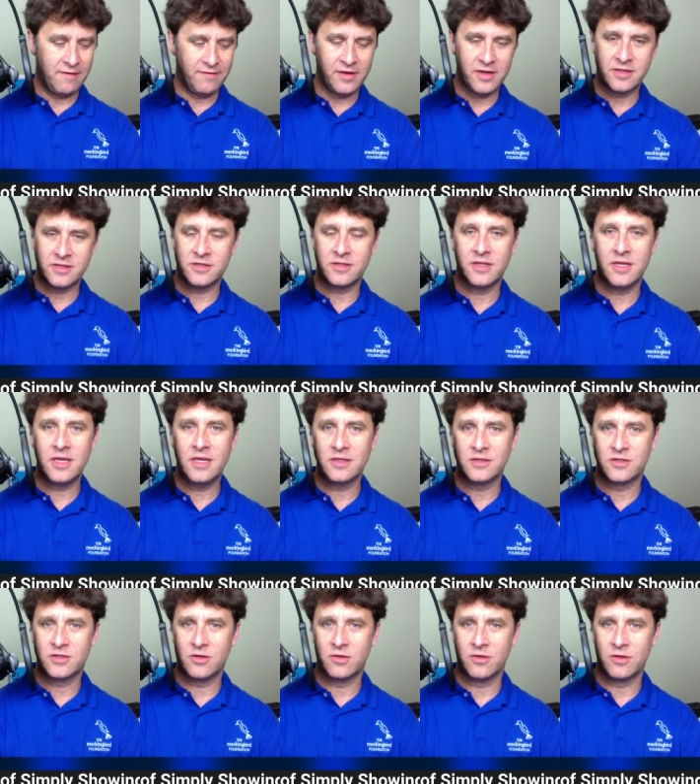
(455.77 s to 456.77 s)
obviously,
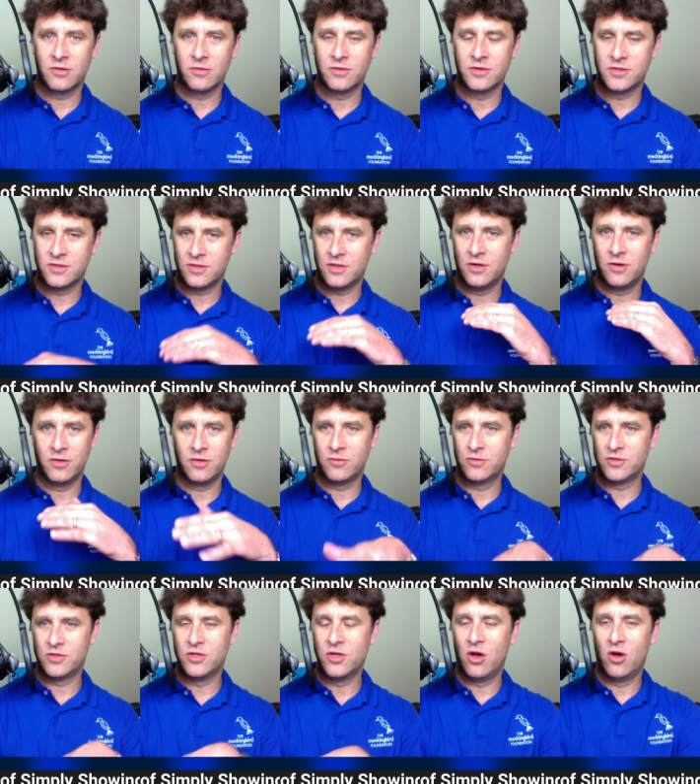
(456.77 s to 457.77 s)
and so there was you know
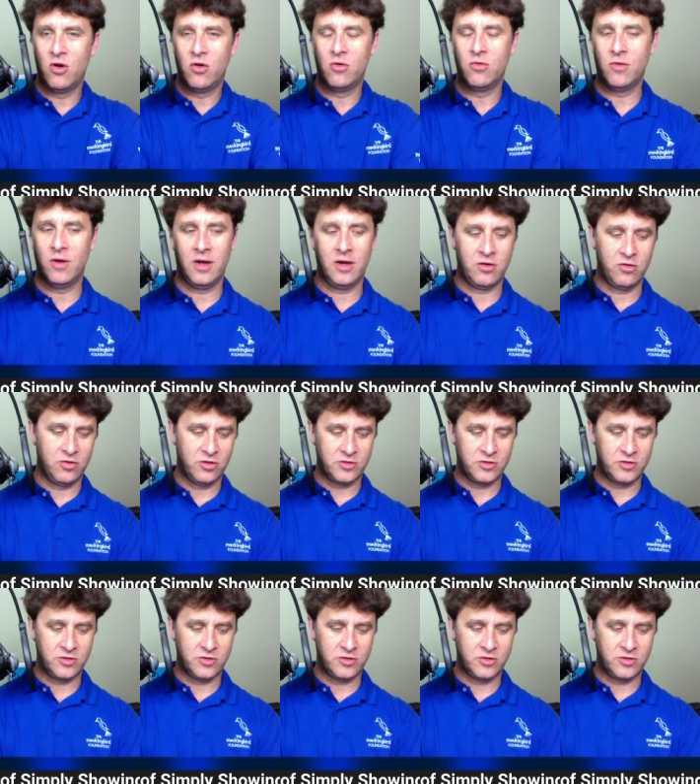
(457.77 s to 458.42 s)
there was no uh,